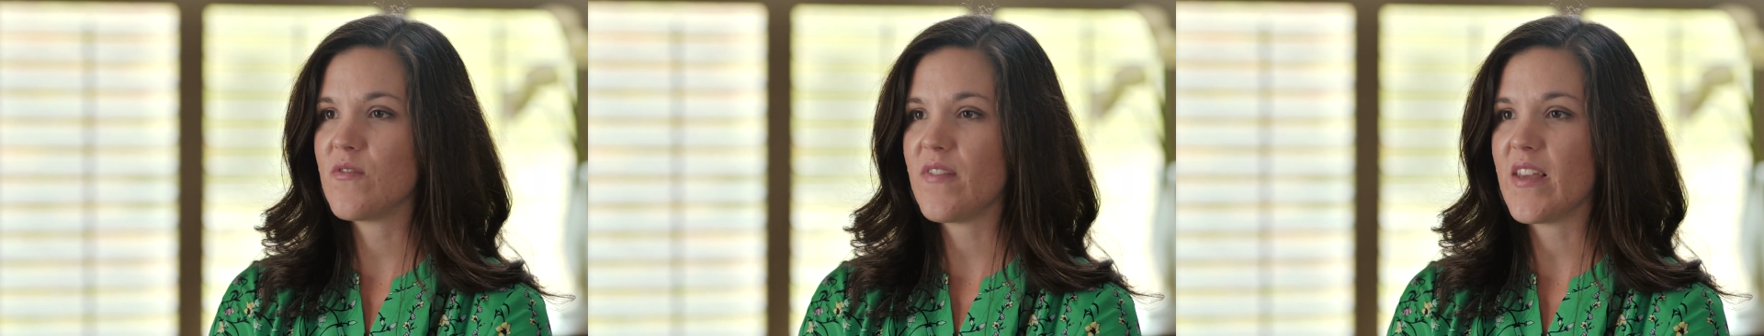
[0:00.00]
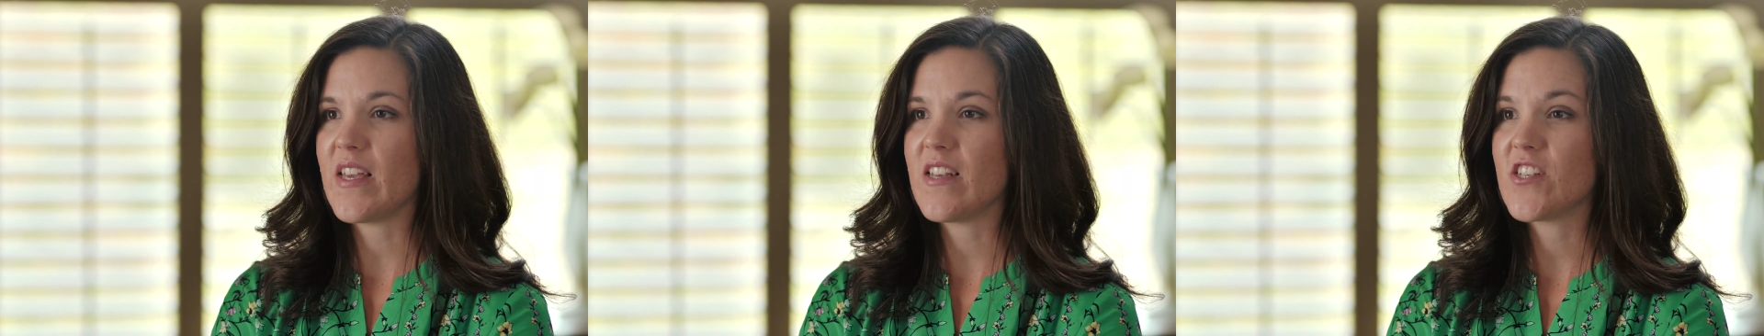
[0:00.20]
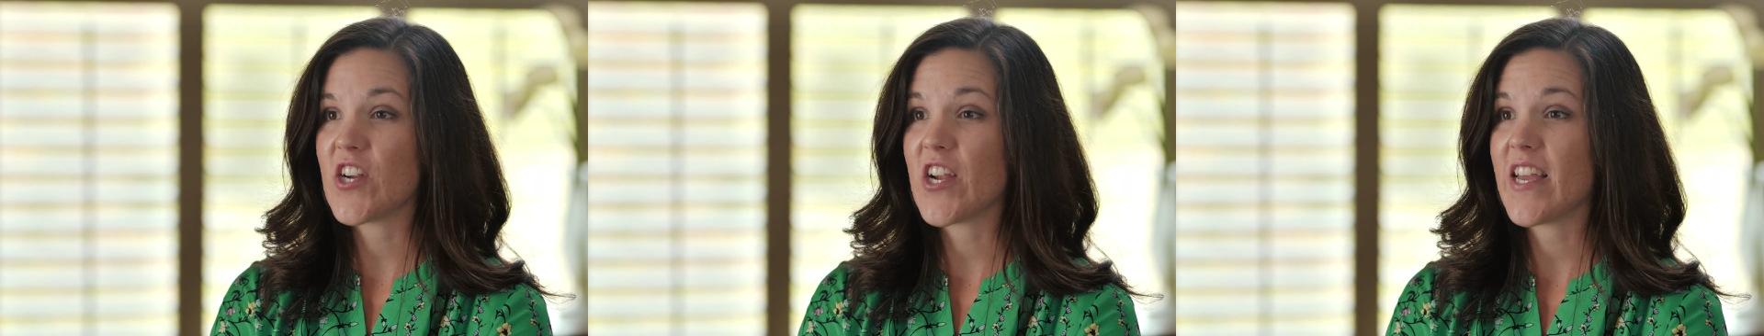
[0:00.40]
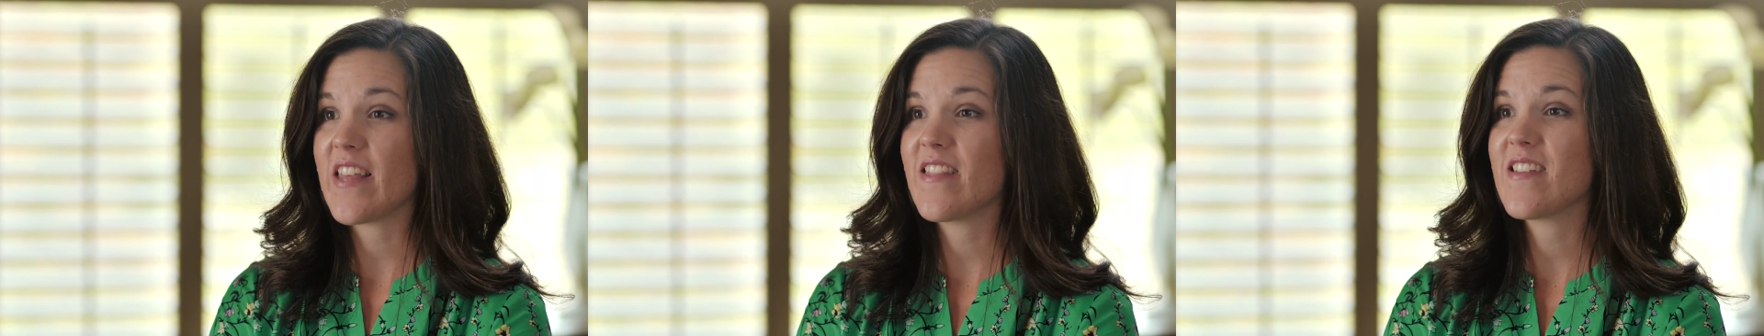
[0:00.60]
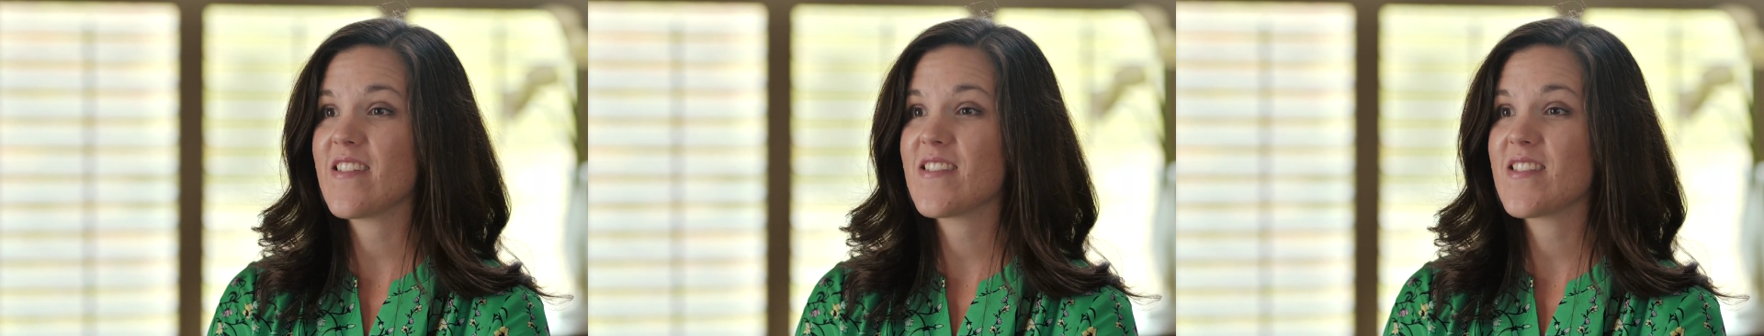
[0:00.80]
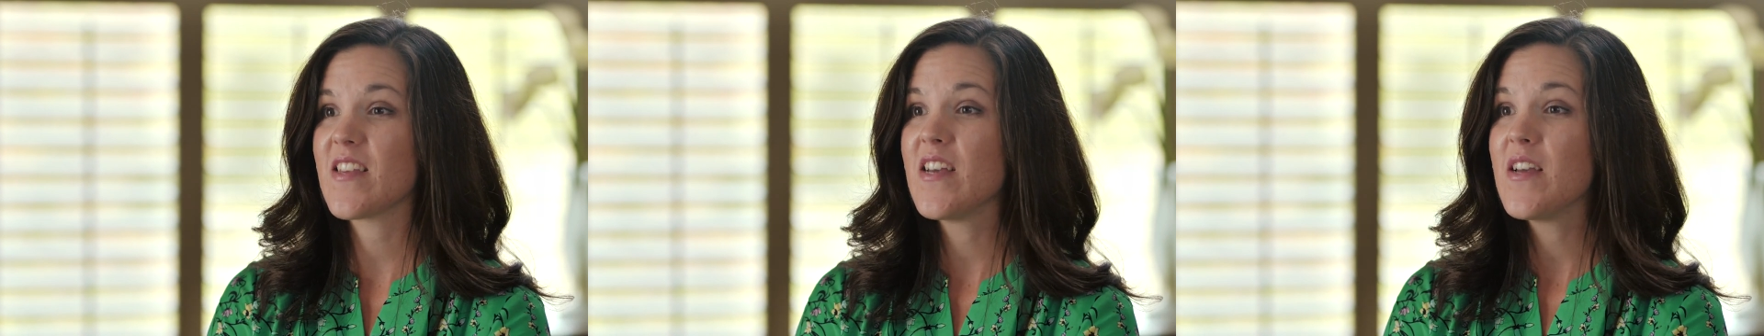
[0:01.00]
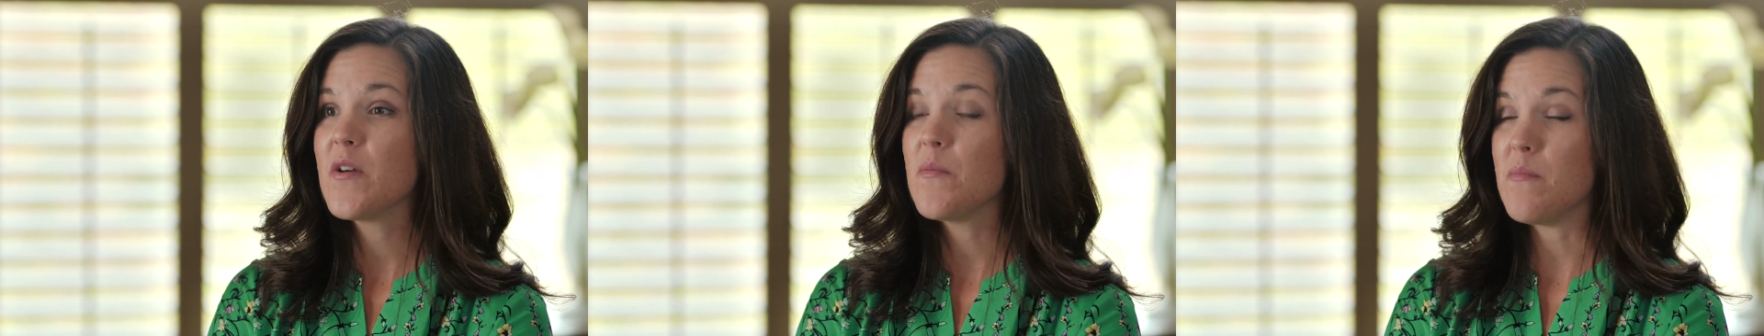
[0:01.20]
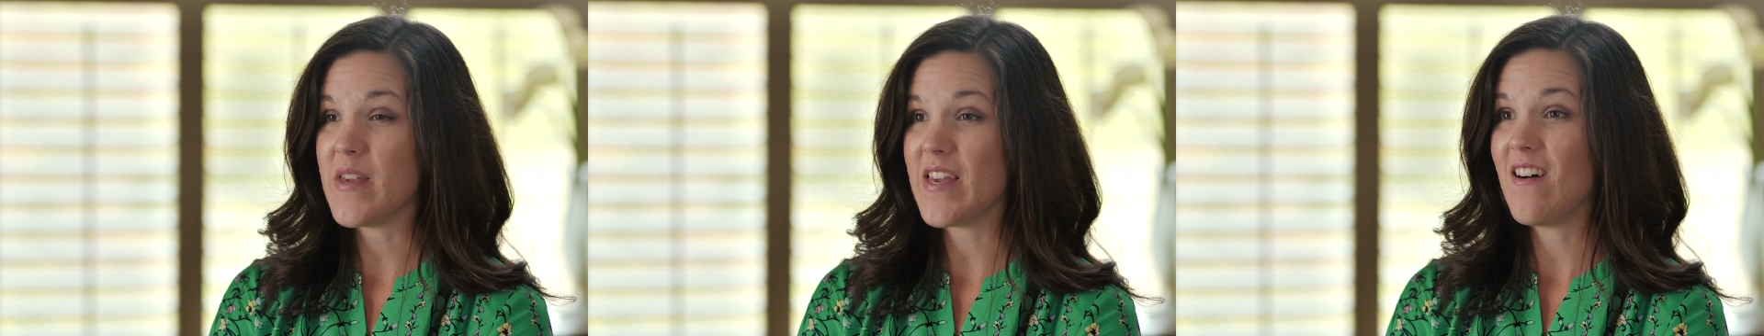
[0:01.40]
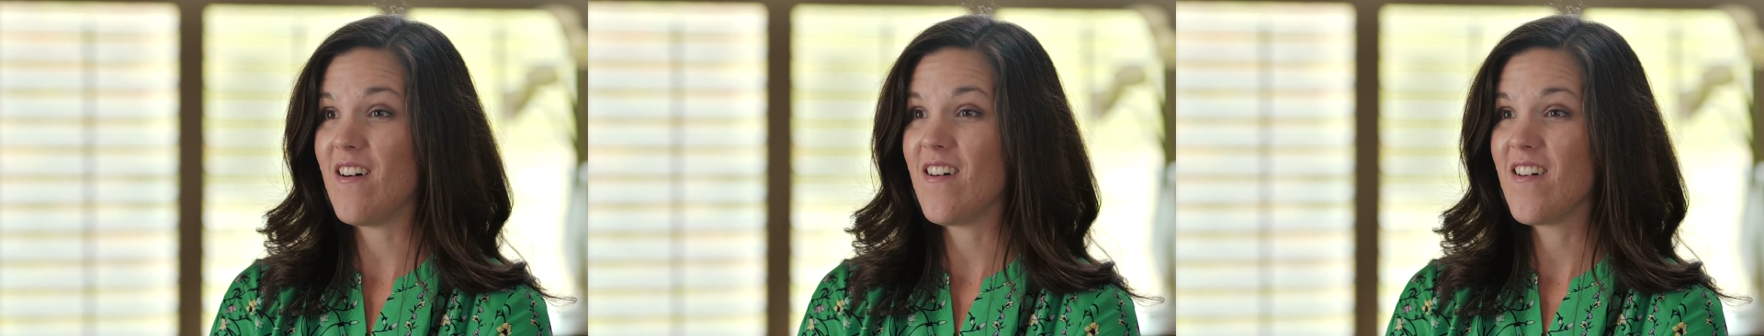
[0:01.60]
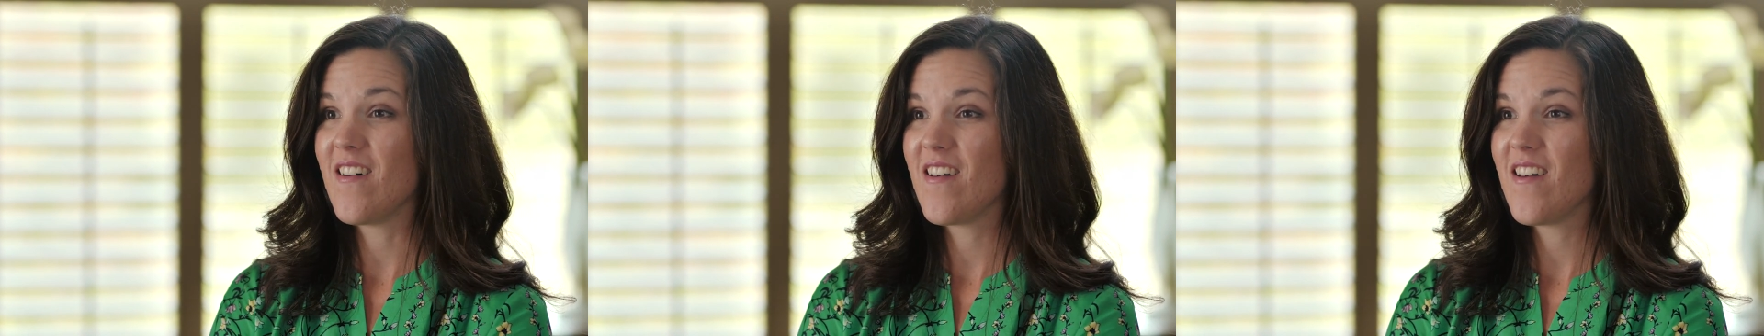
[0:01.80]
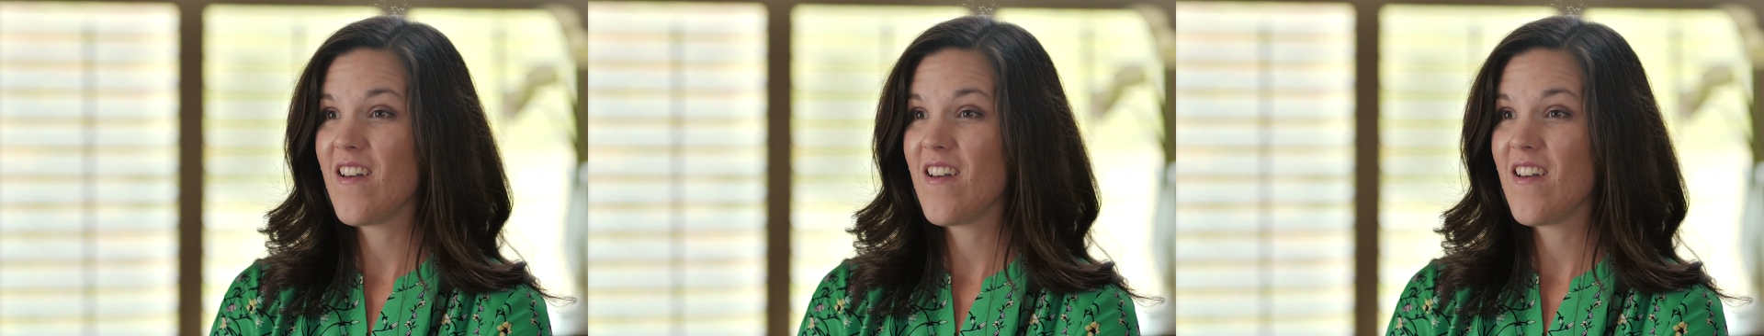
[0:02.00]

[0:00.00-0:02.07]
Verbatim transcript: feet during this meal.